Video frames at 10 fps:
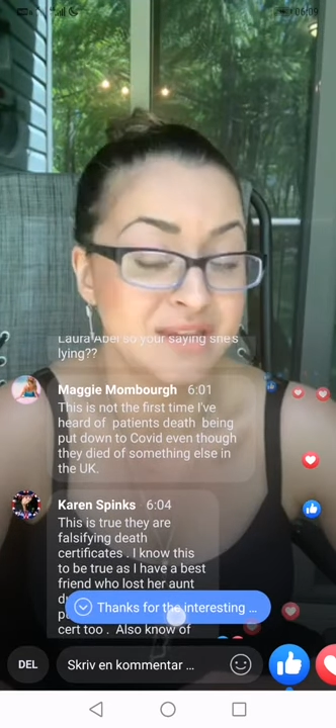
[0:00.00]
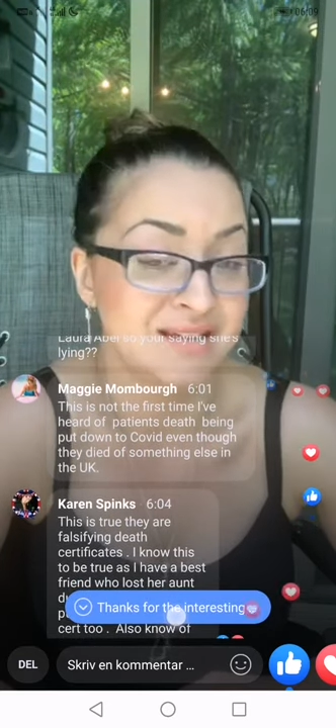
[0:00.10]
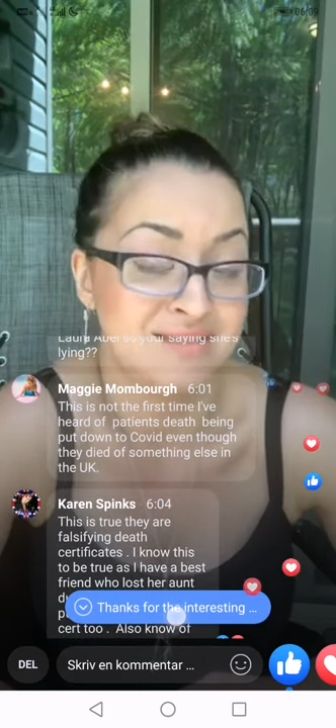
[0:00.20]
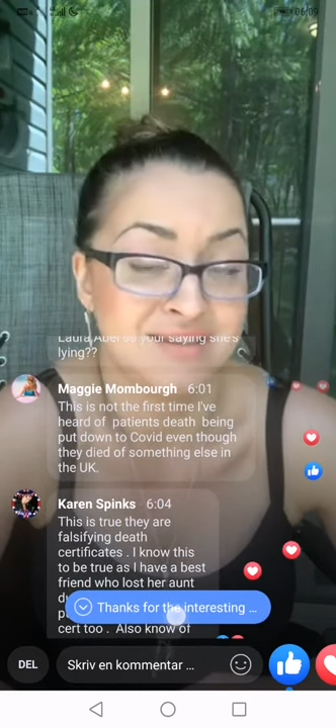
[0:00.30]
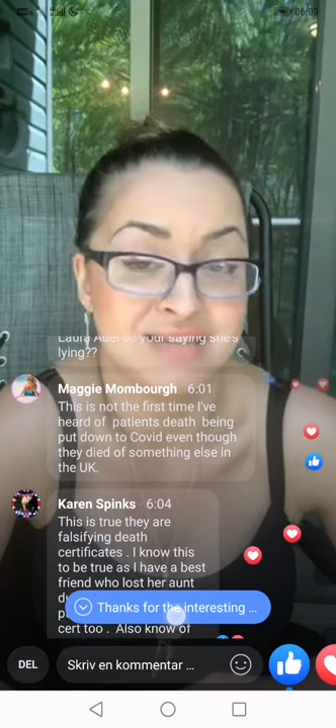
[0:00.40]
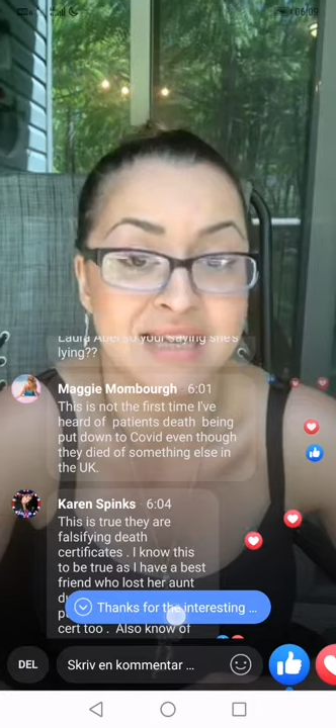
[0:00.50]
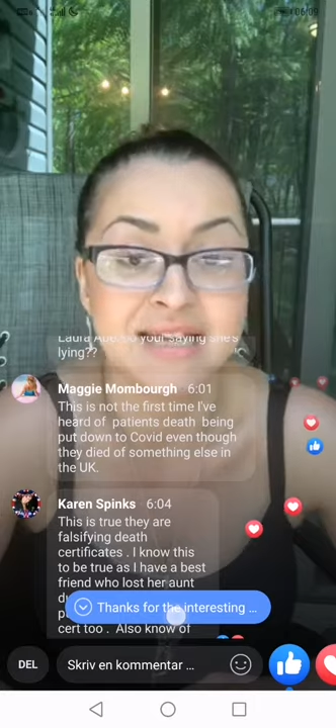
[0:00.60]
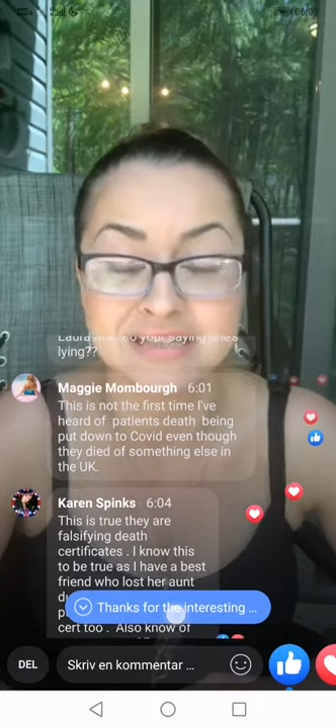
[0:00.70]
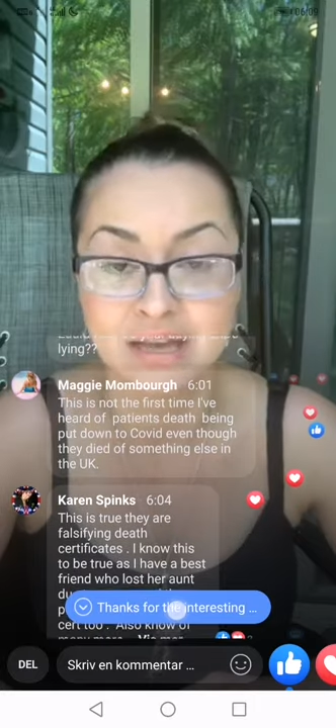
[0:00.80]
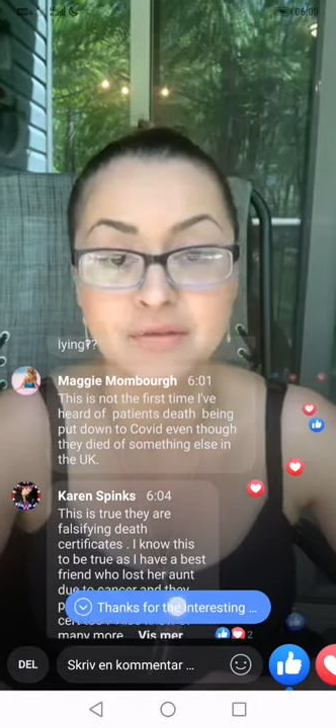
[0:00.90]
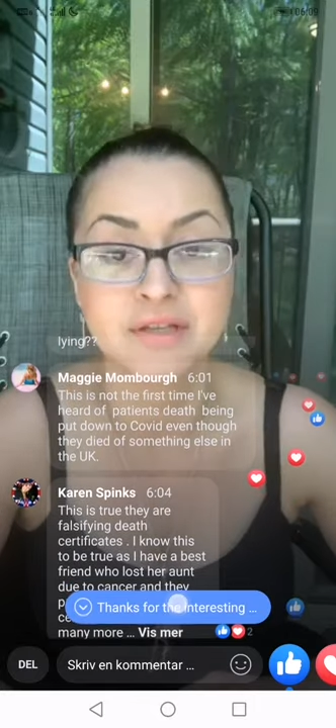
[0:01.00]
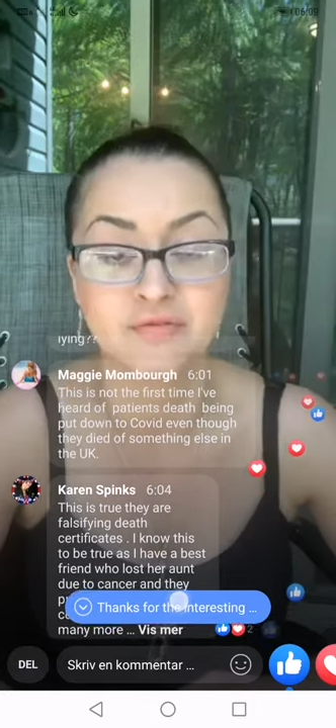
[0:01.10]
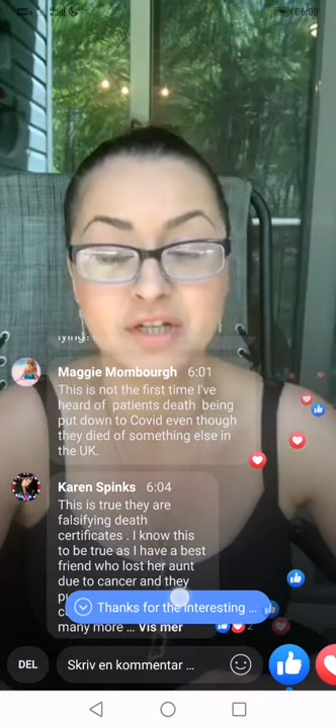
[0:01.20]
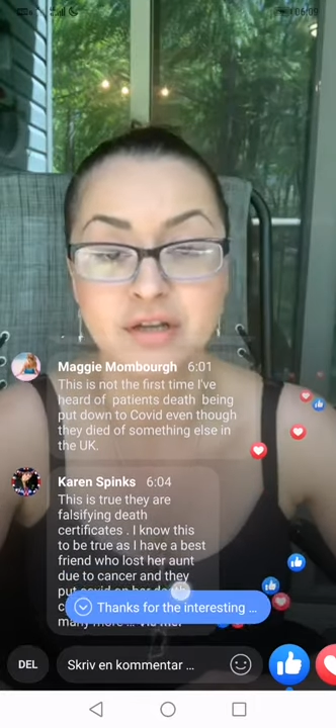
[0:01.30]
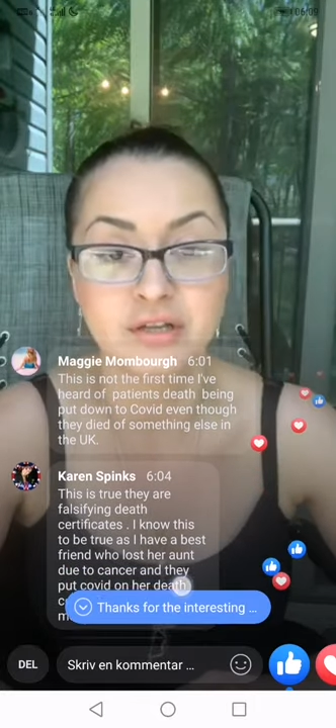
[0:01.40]
they're taking down
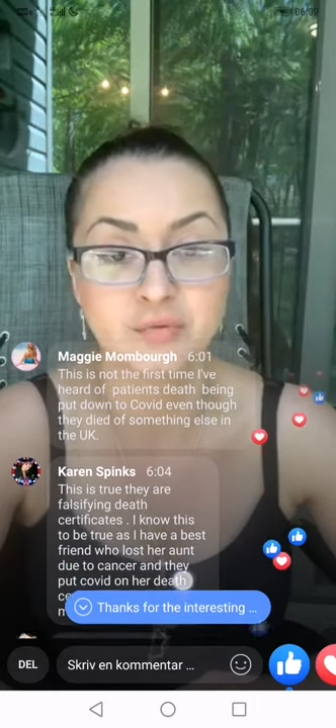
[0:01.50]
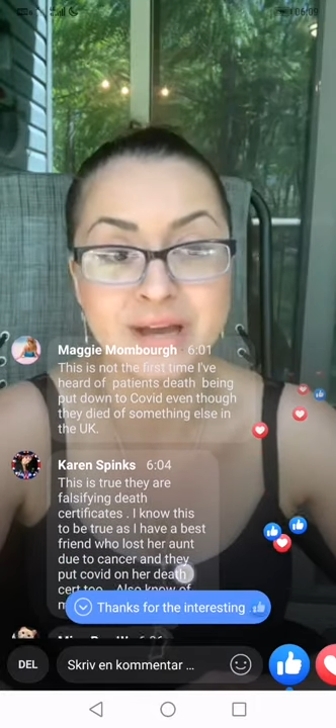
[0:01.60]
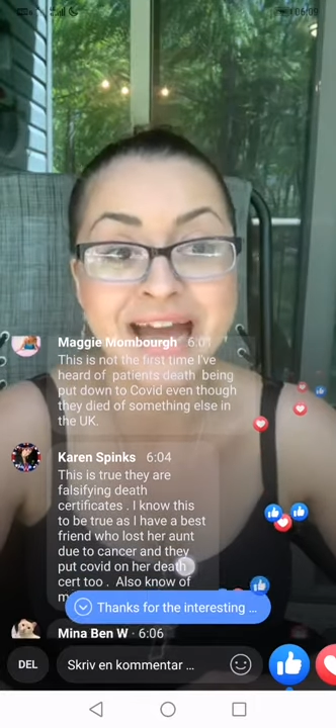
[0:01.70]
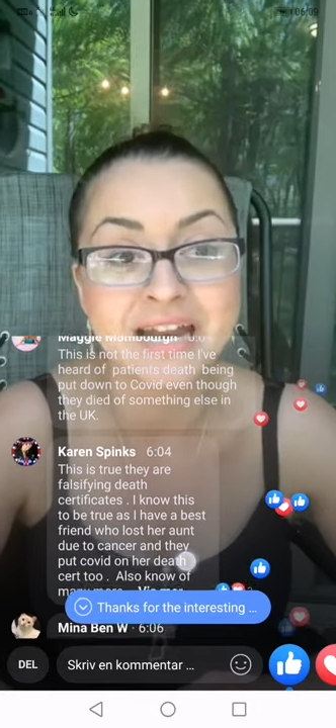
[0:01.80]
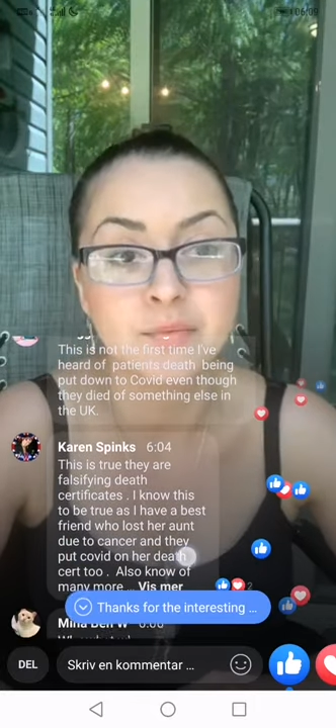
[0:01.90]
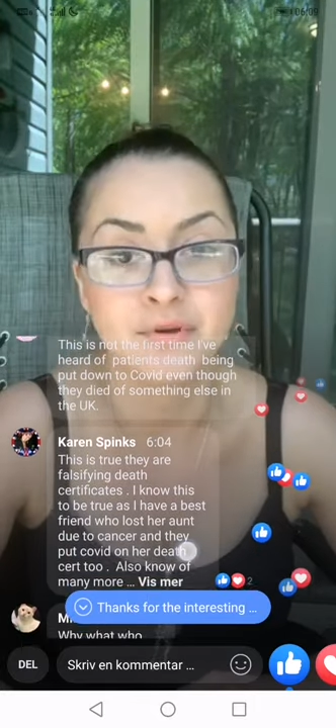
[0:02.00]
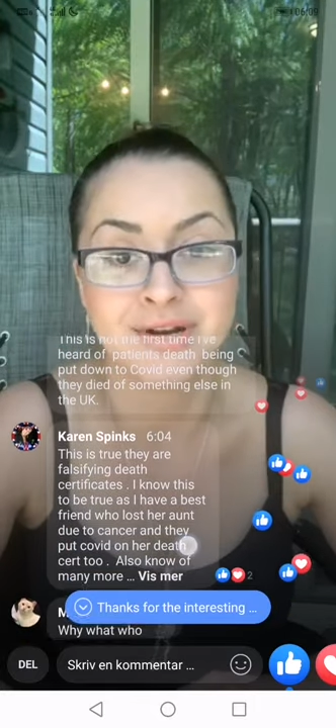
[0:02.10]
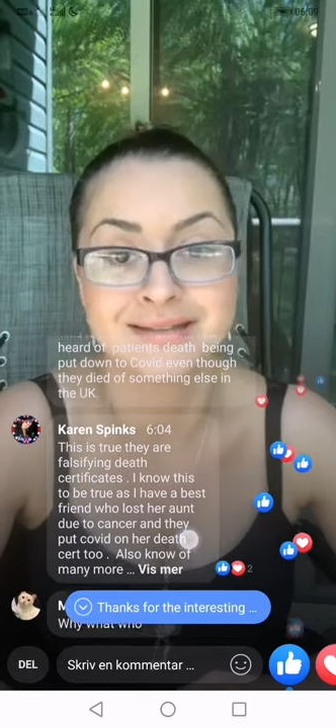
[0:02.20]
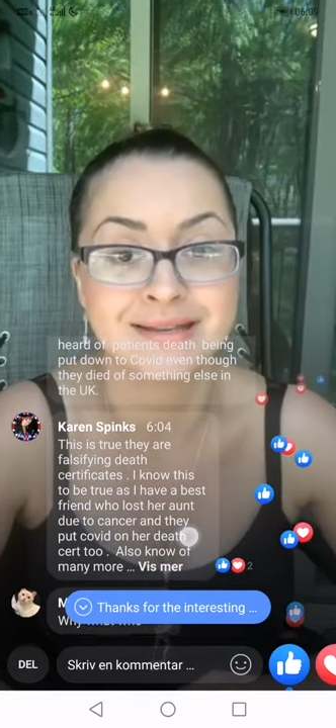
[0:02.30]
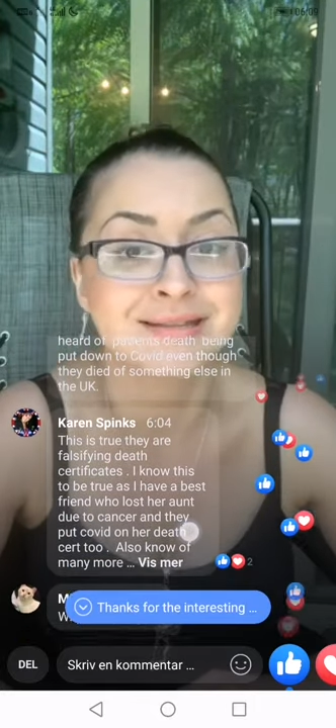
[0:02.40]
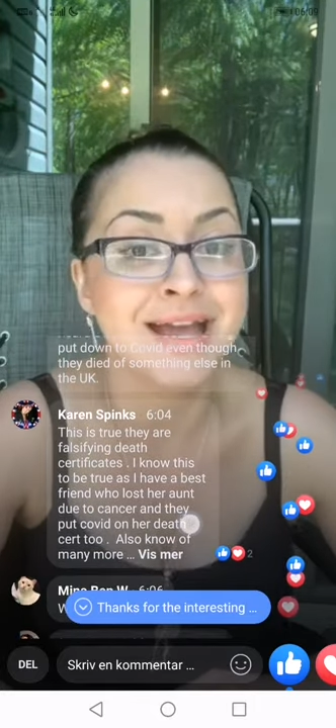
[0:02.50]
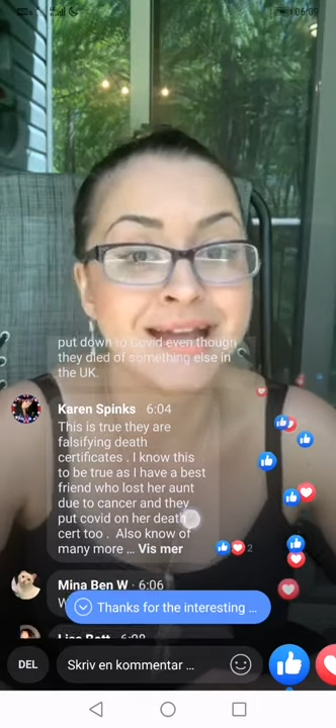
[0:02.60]
these videos where anybody says